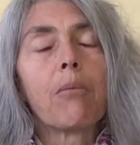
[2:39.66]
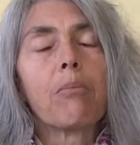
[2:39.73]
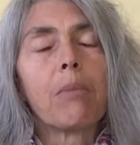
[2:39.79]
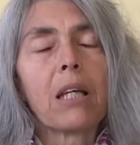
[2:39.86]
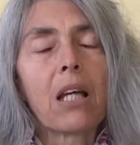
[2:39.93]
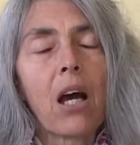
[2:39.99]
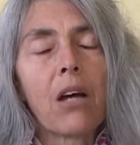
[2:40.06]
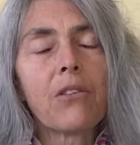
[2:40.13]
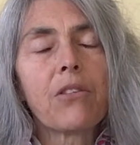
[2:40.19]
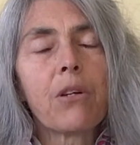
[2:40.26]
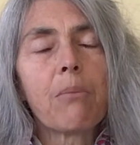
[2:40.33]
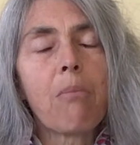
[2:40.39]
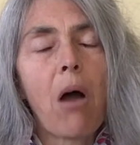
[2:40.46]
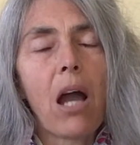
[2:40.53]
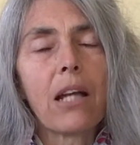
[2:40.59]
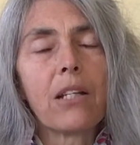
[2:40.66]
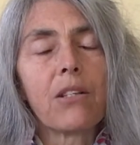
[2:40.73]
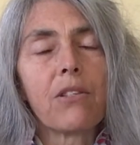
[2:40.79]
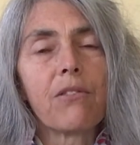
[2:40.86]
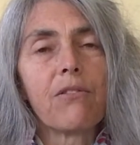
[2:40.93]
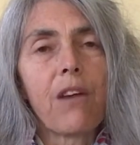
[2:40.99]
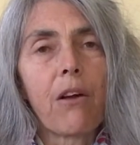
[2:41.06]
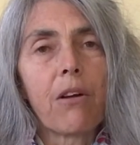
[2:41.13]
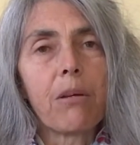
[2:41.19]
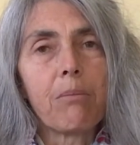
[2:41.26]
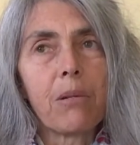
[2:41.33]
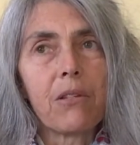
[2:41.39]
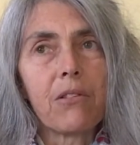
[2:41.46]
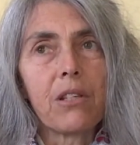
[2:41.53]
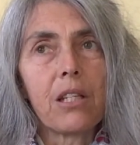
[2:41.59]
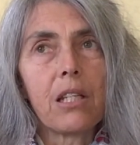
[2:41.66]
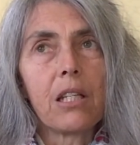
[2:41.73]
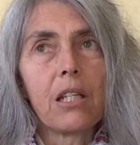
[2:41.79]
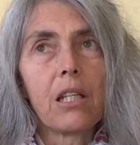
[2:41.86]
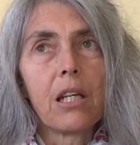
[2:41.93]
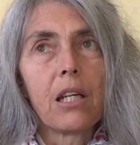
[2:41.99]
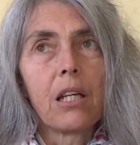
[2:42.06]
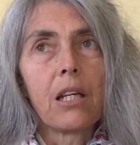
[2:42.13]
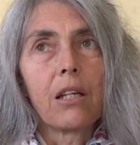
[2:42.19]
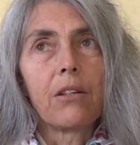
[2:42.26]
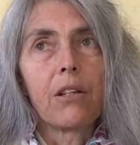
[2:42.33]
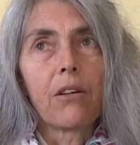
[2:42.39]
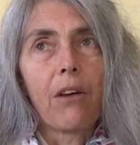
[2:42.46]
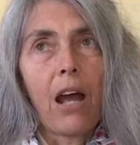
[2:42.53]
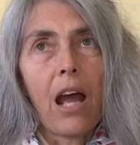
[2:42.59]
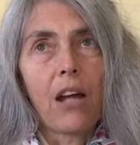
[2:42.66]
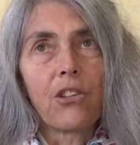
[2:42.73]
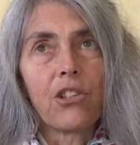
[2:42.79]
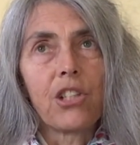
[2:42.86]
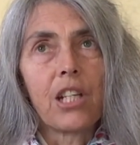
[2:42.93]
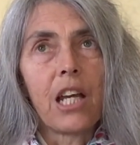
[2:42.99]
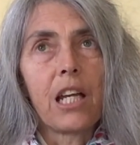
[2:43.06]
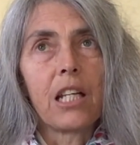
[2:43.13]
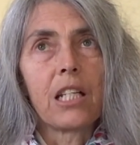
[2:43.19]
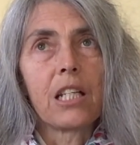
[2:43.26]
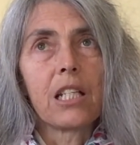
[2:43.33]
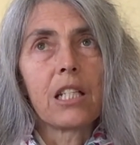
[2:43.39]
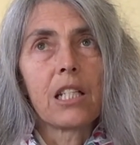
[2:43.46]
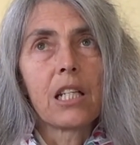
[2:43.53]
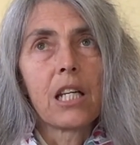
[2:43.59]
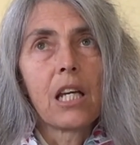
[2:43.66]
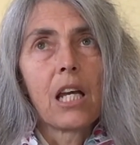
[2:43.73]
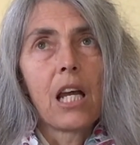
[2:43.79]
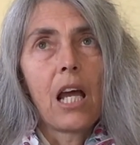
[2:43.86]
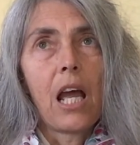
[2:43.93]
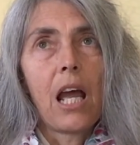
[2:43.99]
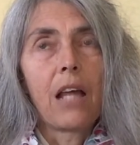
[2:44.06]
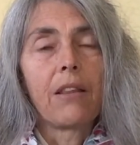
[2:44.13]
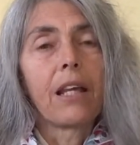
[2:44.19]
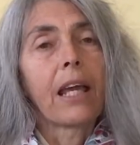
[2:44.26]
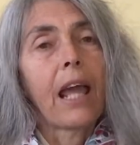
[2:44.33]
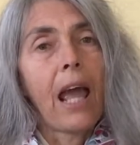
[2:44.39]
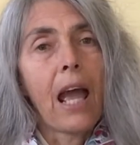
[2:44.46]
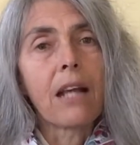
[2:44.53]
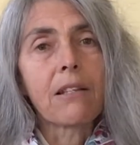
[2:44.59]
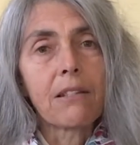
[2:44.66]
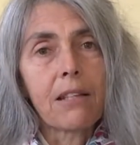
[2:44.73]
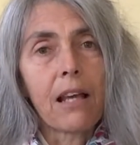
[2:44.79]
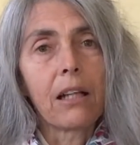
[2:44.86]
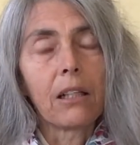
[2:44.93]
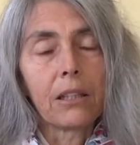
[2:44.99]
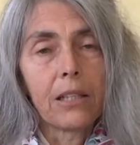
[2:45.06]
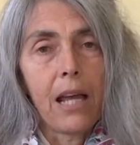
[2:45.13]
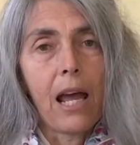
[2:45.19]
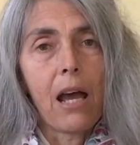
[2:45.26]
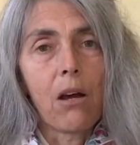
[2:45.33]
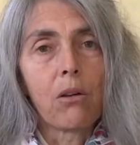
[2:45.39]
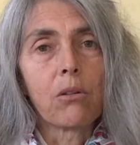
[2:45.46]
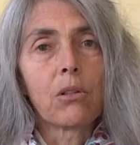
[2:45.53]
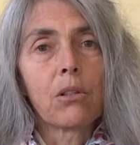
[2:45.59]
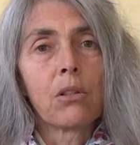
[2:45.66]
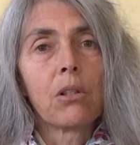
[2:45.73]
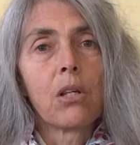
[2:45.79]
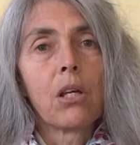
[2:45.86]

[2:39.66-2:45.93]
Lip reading: Because their mind is very busy, they're agitated, and they can't settle down.